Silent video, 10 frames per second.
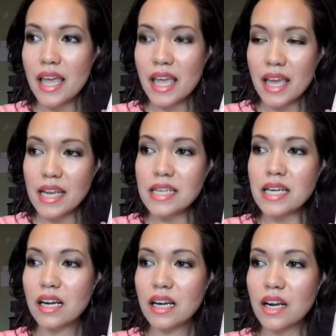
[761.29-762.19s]
and
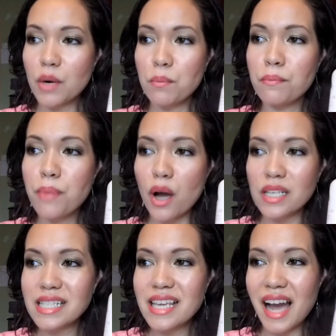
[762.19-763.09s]

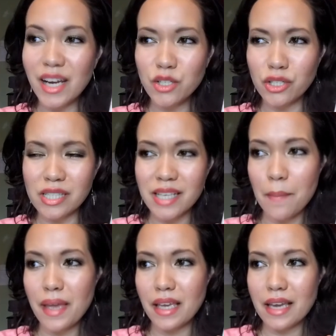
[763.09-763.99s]

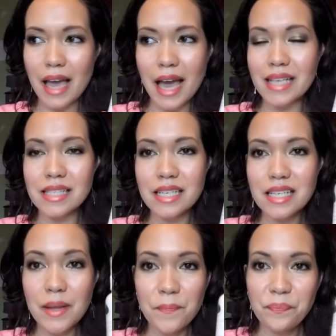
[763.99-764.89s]
caprylhydroxamic acid